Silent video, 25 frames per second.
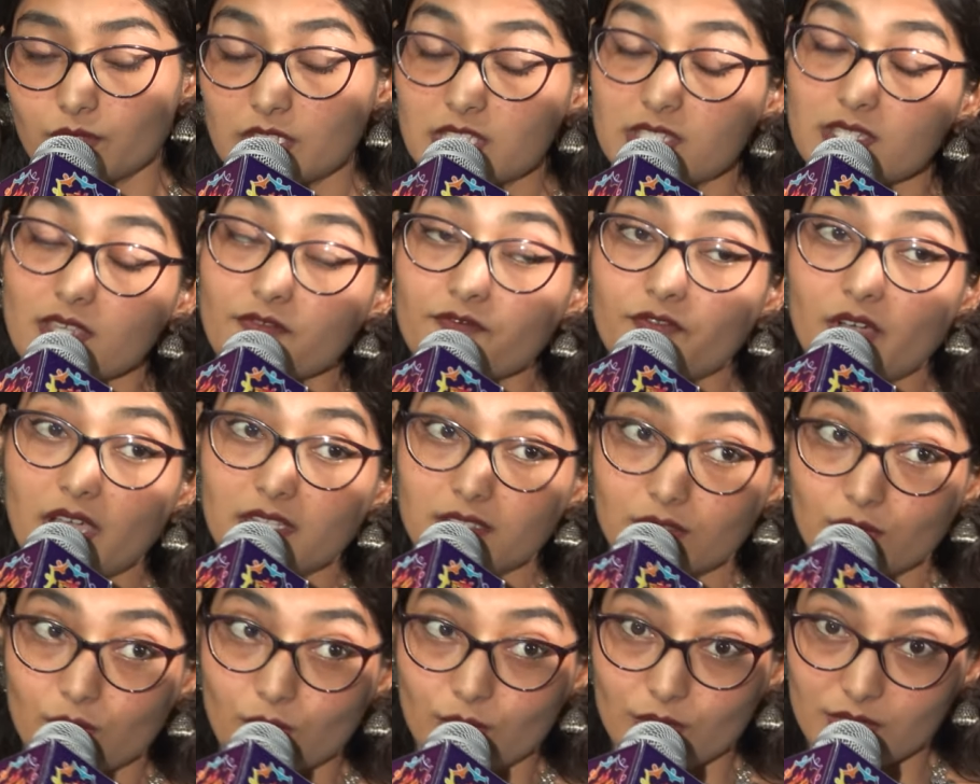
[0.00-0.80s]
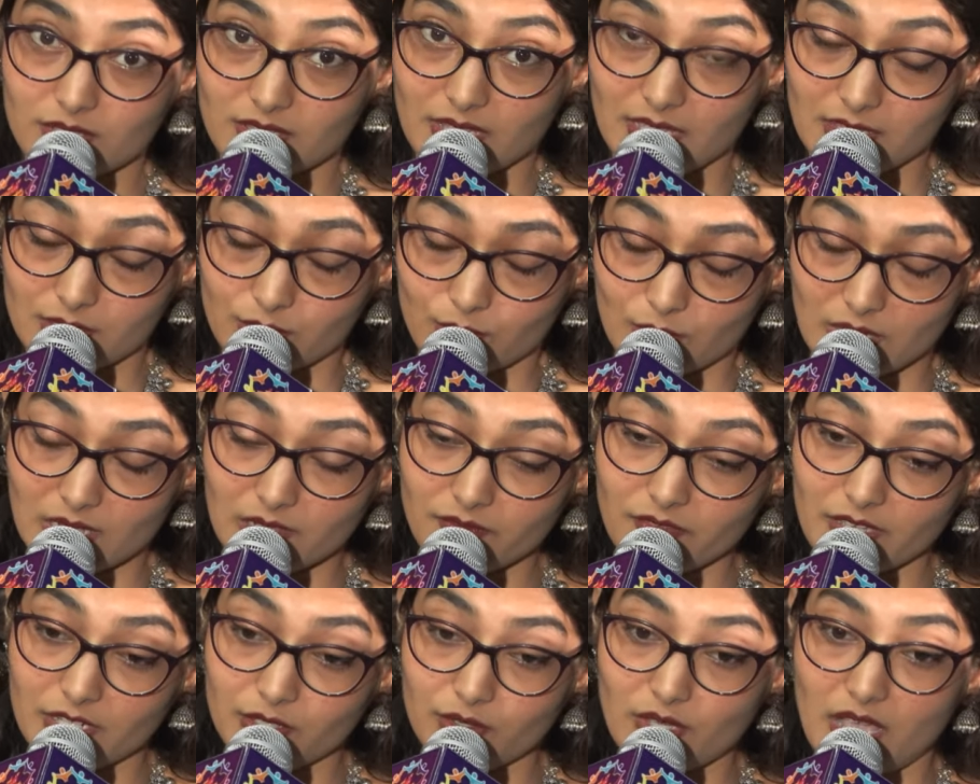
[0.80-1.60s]
it's a fun course as well,
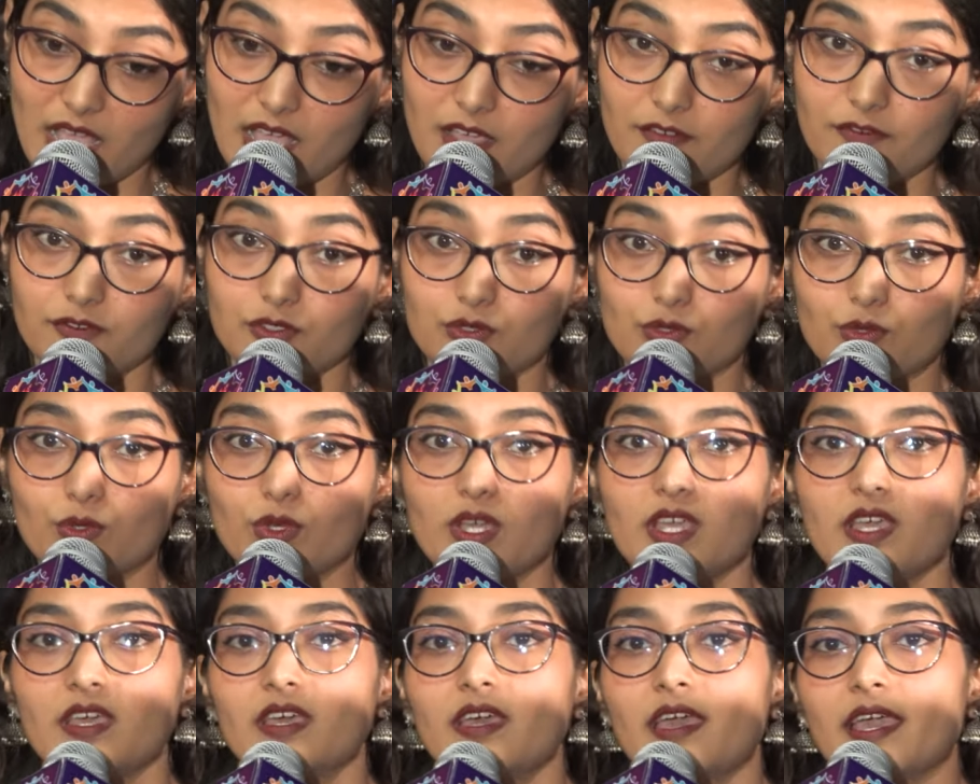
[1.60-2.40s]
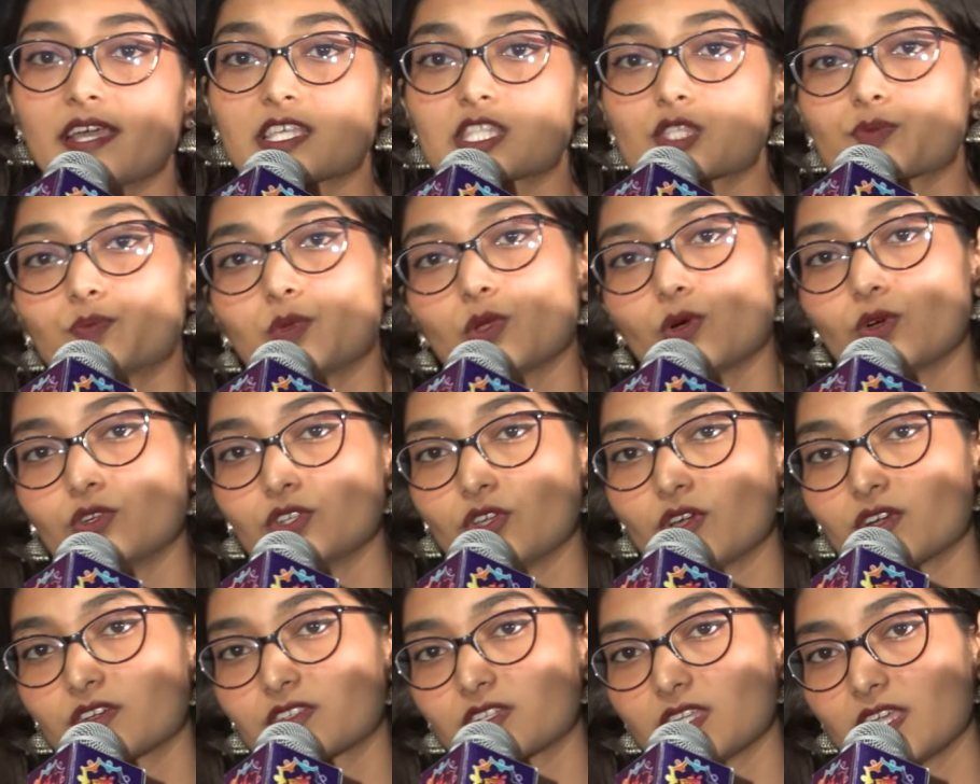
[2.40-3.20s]
where you have to explore
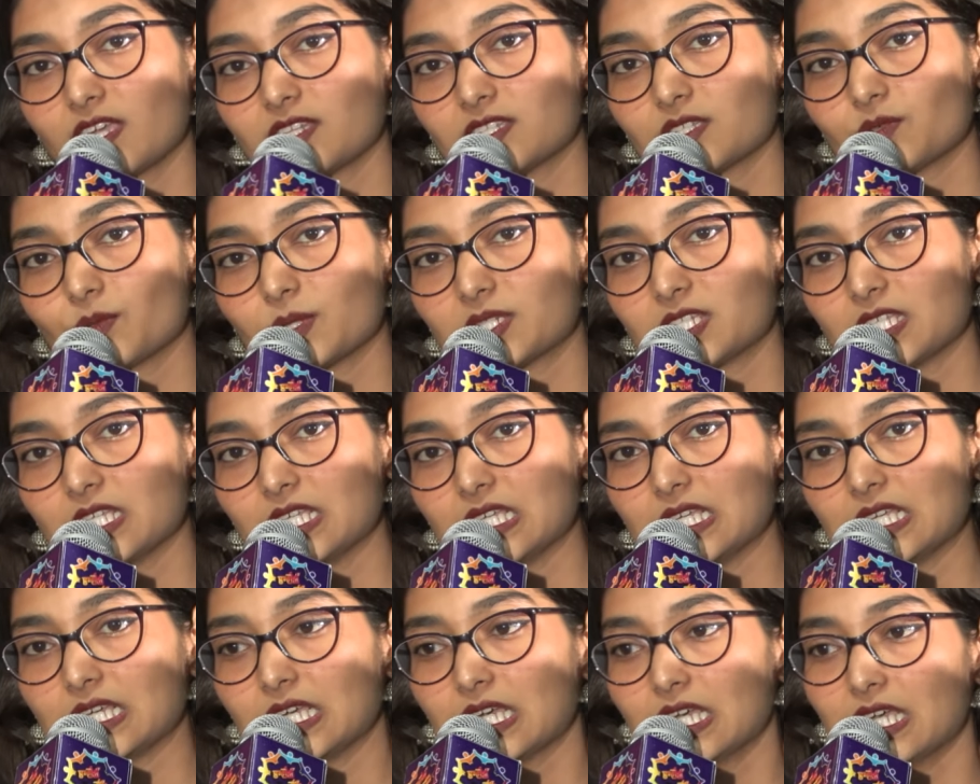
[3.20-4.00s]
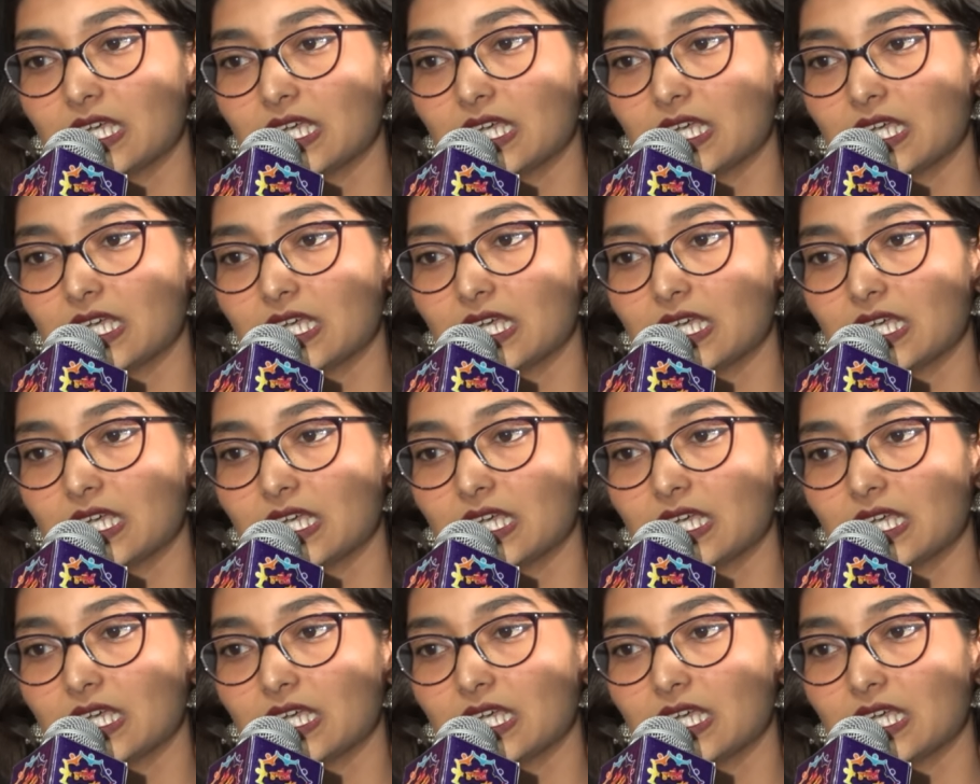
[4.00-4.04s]
your creativity,